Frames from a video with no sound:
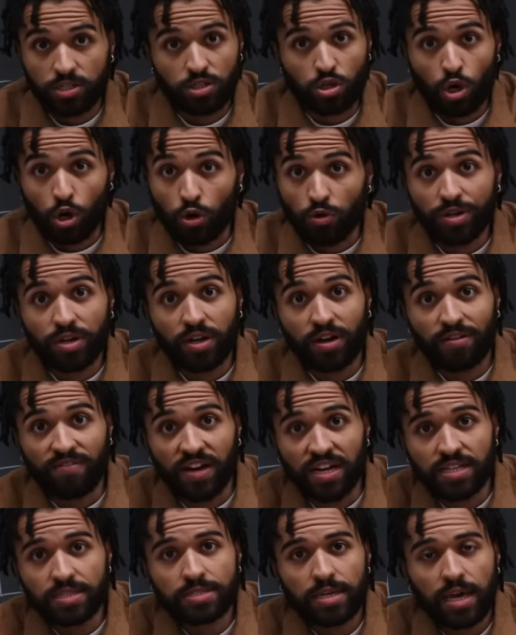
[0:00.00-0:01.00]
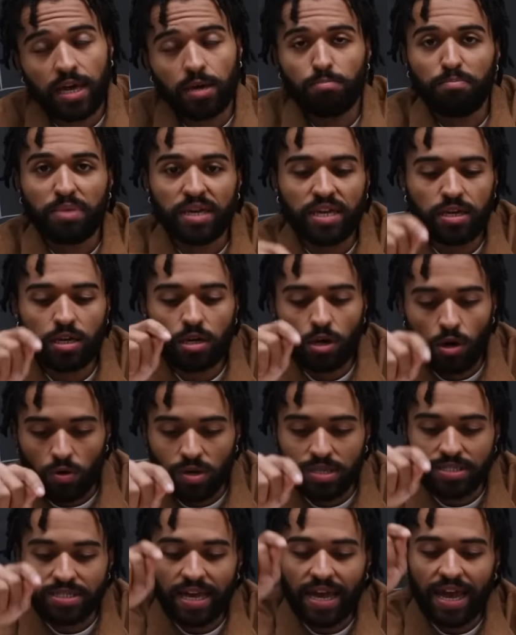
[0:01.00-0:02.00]
is current events, and being
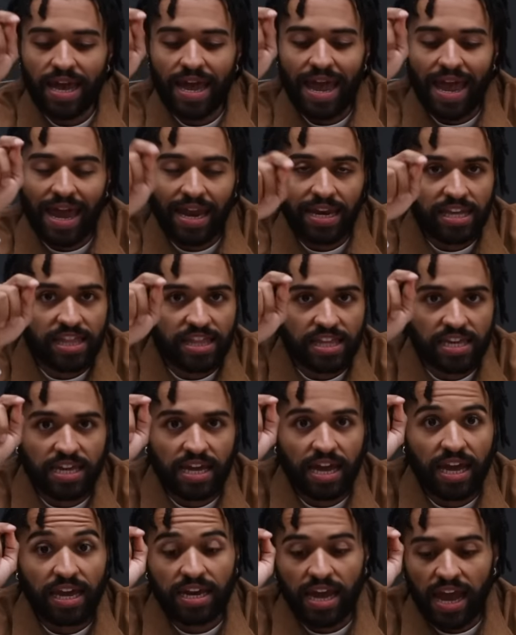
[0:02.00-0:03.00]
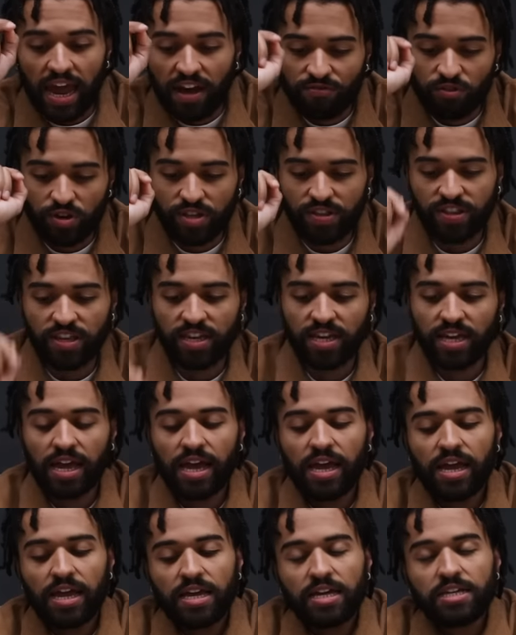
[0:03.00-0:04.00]
current, anything and everything
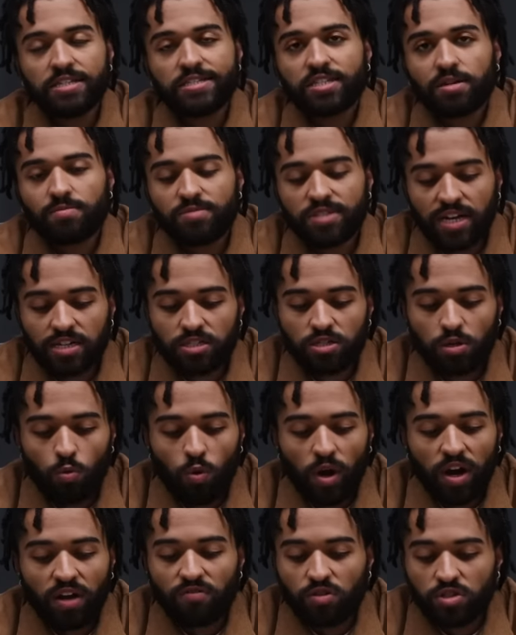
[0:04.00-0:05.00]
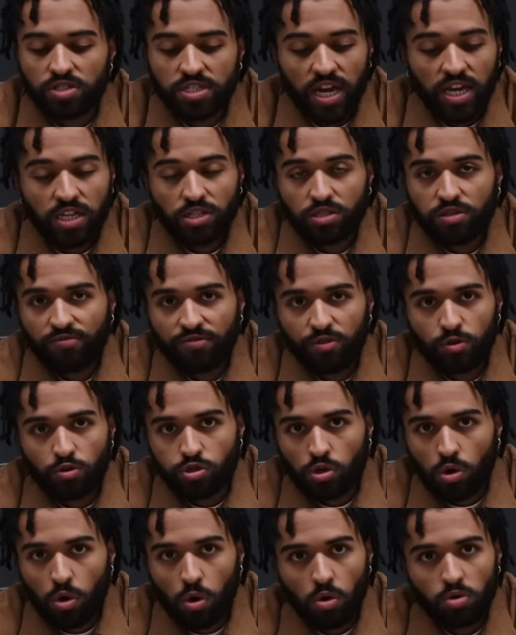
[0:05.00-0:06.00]
is subject to whatever change the
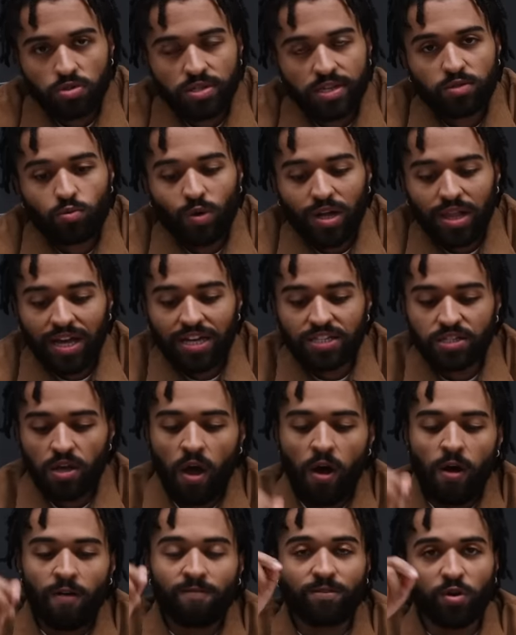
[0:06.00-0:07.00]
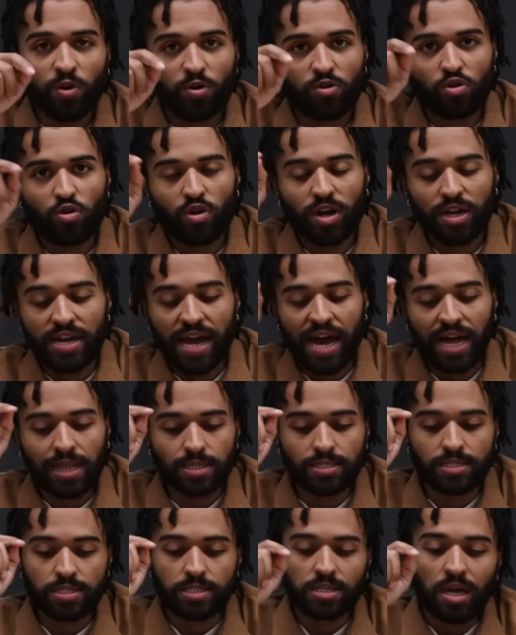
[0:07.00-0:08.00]
future holds, as well as further
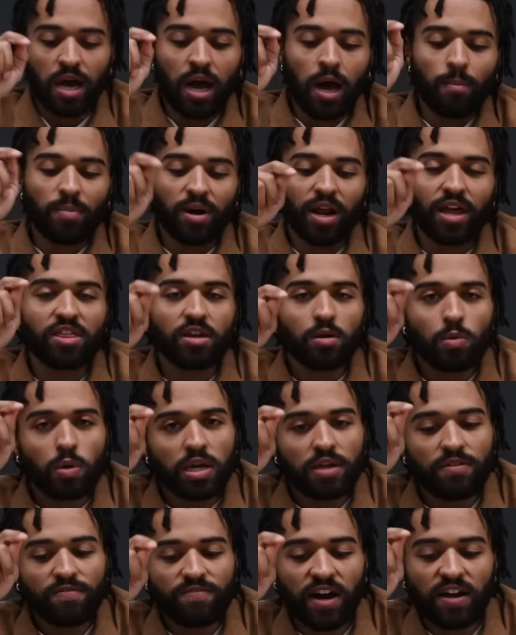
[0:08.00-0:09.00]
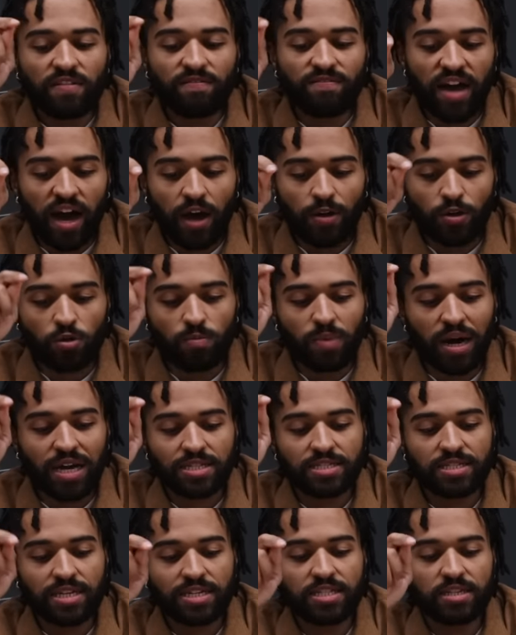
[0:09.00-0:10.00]
analysis. But I think we can find value by
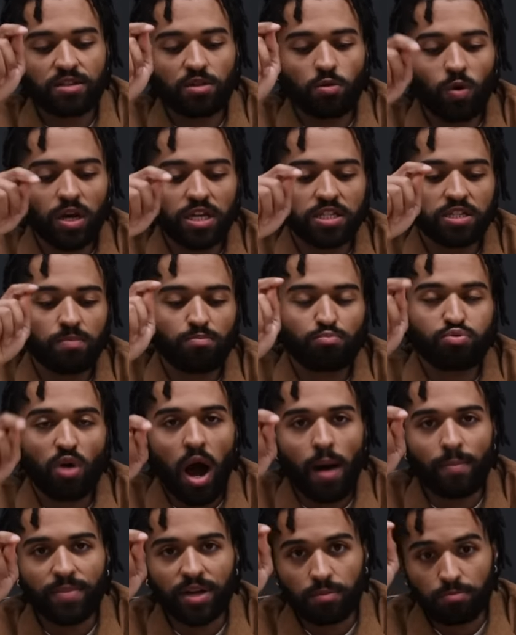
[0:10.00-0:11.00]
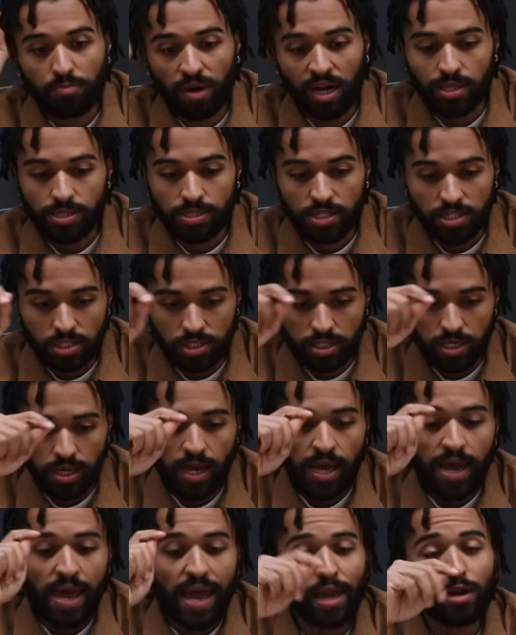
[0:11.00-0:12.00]
assessing the ways a prominent politician
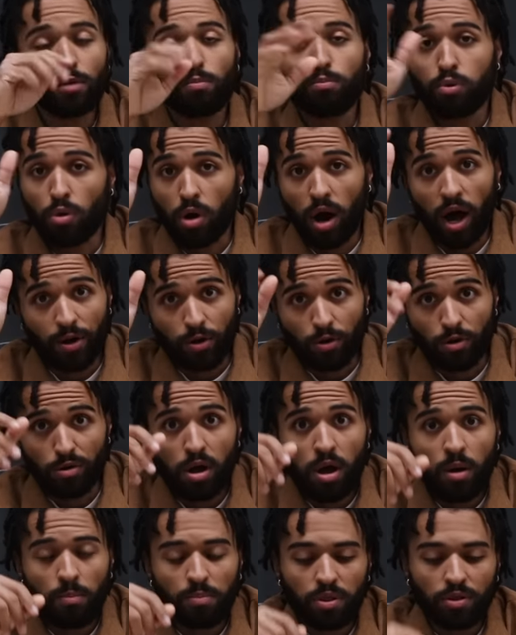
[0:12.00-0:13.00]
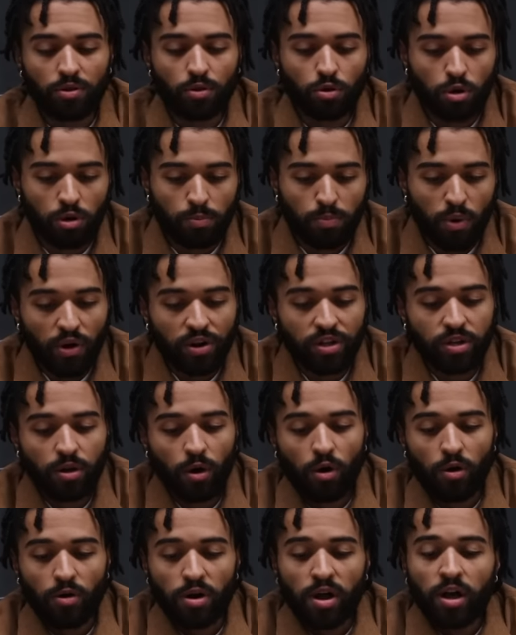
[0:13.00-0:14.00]
and a broader political party
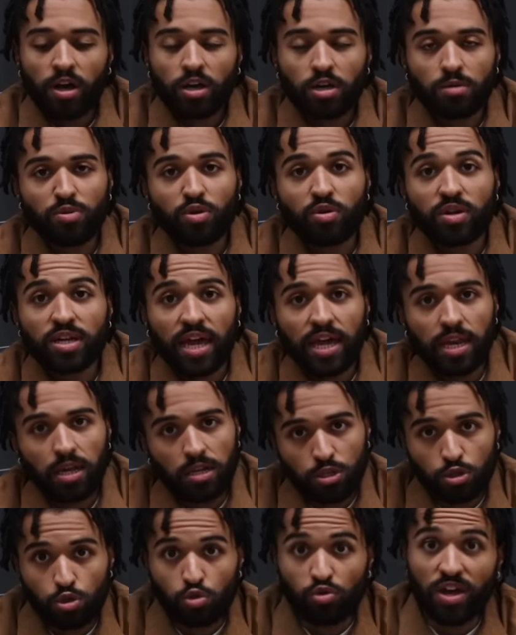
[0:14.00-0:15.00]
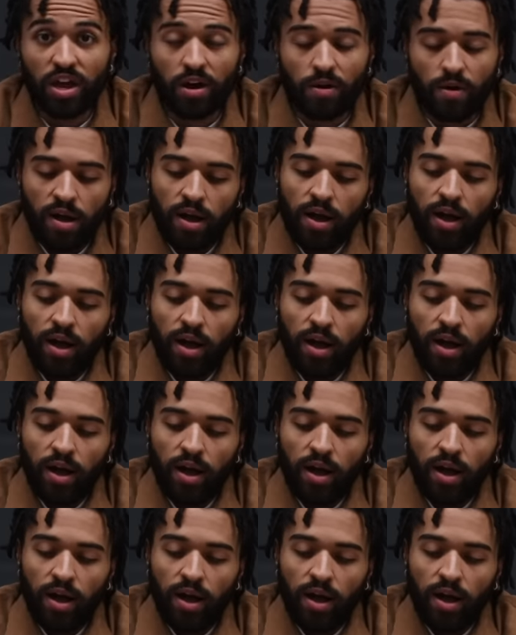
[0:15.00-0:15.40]
are communicating to their